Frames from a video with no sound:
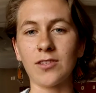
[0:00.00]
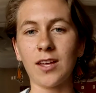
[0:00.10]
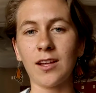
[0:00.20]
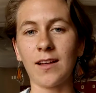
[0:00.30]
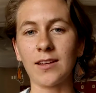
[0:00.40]
just
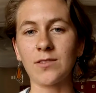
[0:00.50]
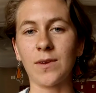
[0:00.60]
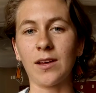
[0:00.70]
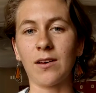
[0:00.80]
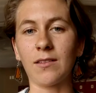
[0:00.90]
like last
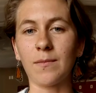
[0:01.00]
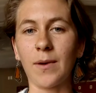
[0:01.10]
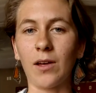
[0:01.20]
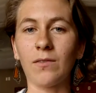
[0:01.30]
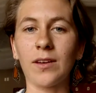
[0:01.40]
week, on the
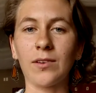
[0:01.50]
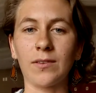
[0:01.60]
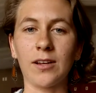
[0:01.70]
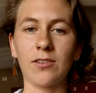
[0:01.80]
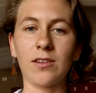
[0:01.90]
pelvic
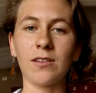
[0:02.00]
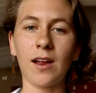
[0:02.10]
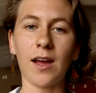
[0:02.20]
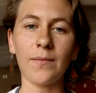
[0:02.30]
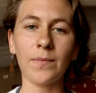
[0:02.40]
region
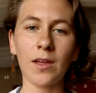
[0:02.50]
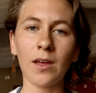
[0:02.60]
today,